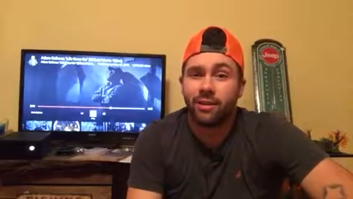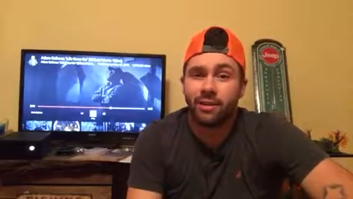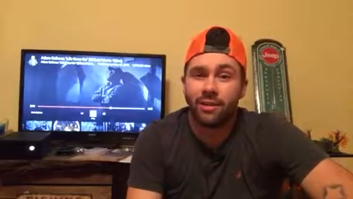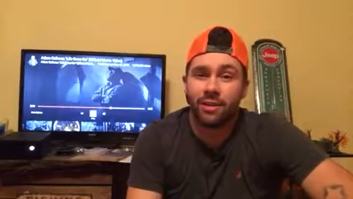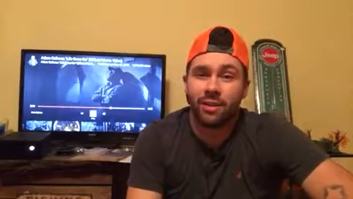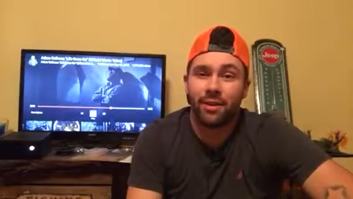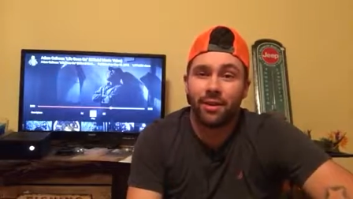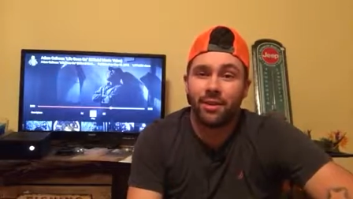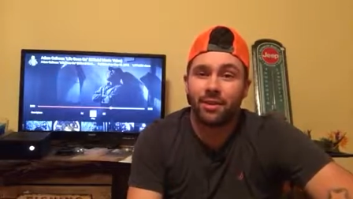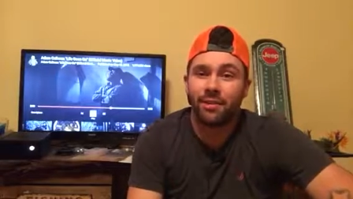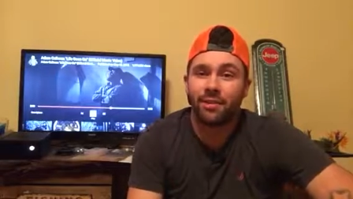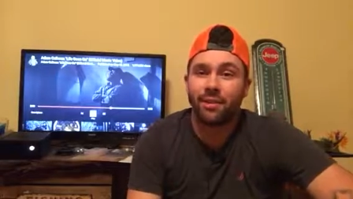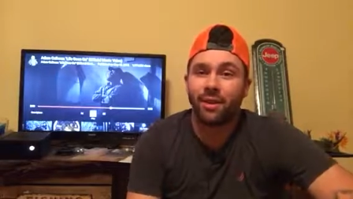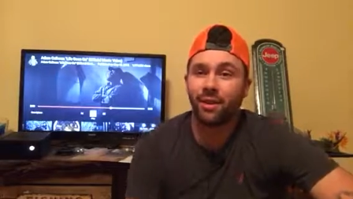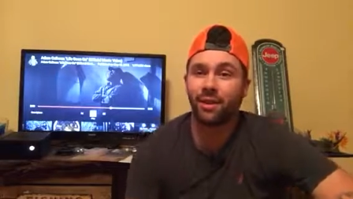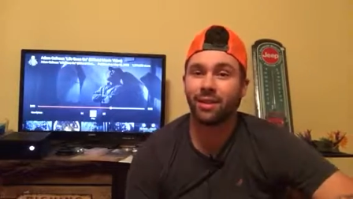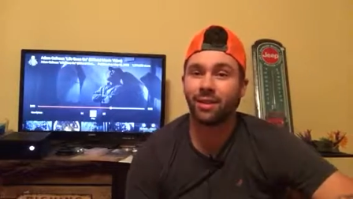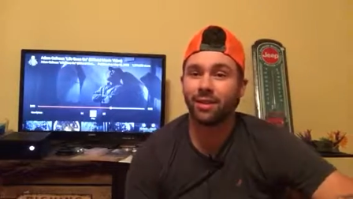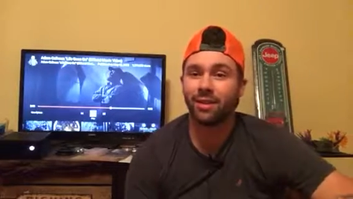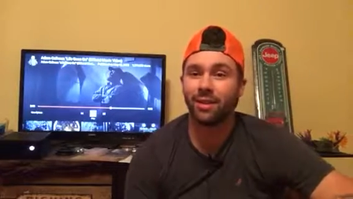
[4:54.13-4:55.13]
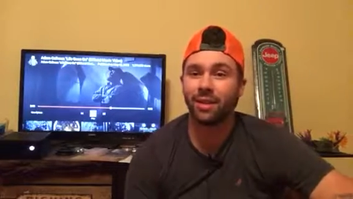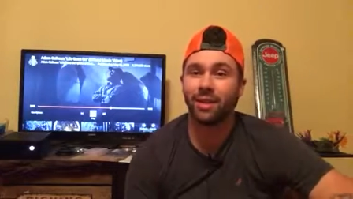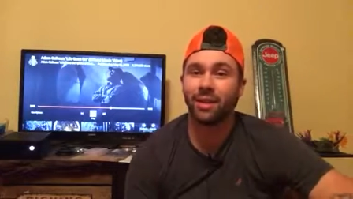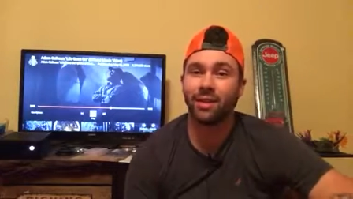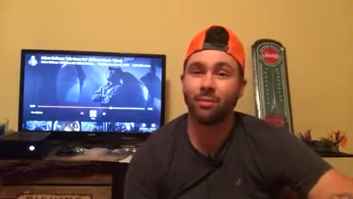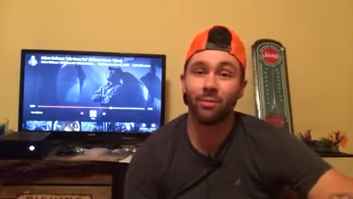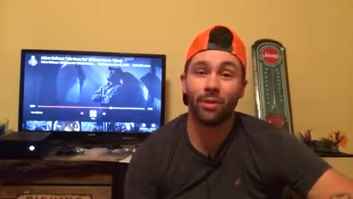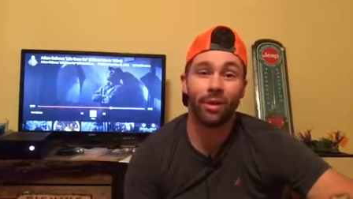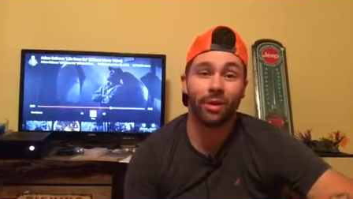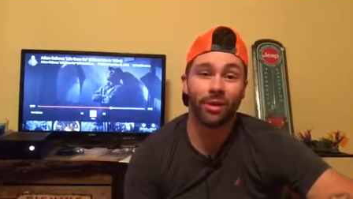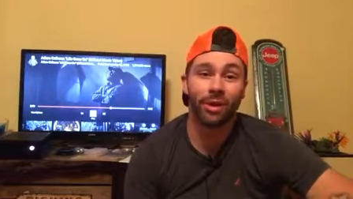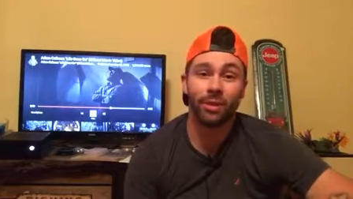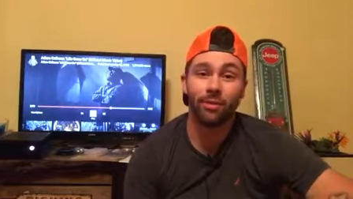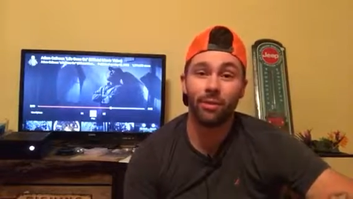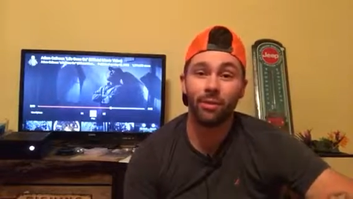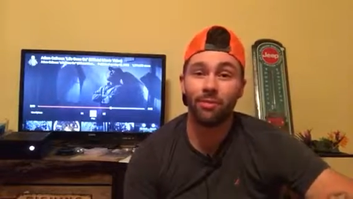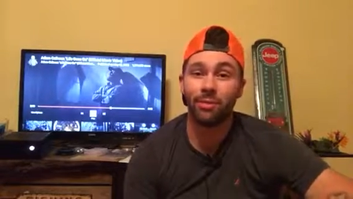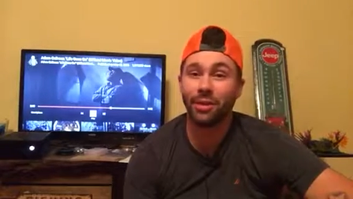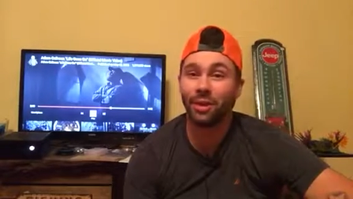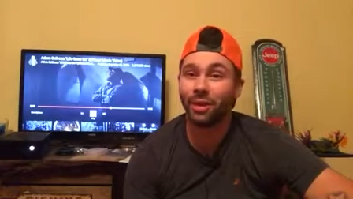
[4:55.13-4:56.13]
So I can say he brought him
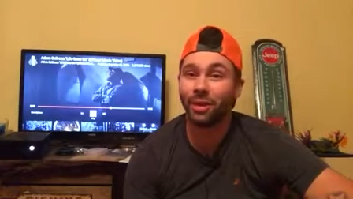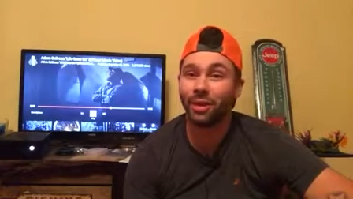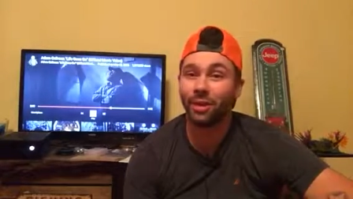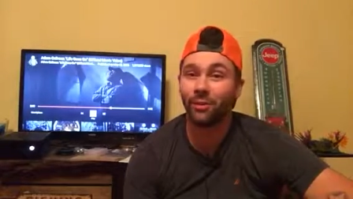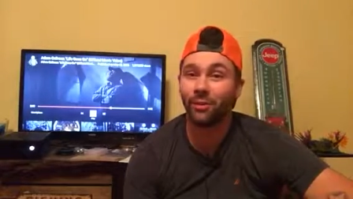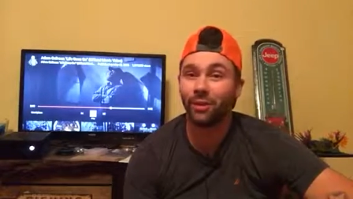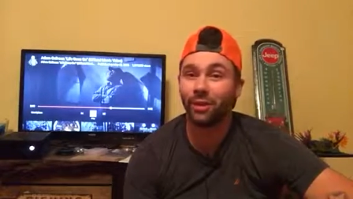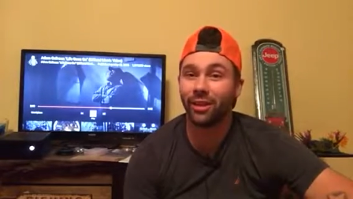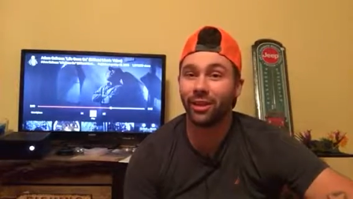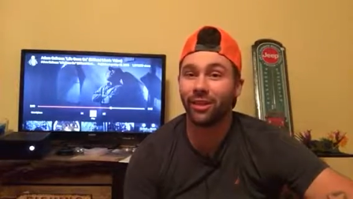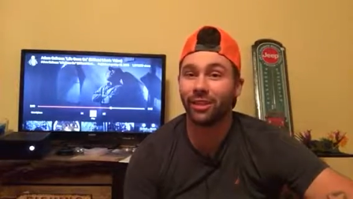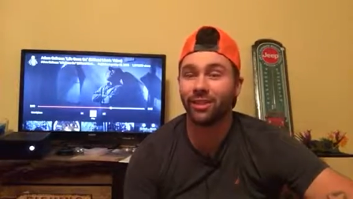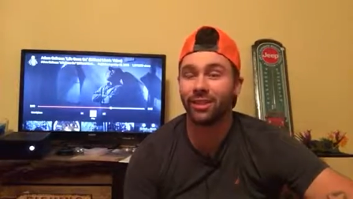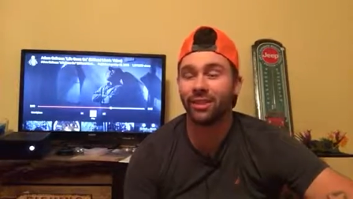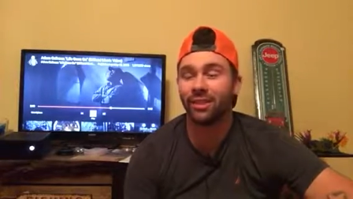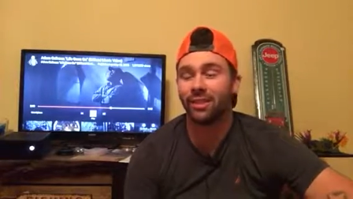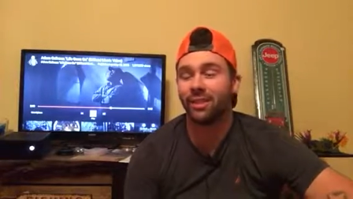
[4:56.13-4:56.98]
to me, anyways.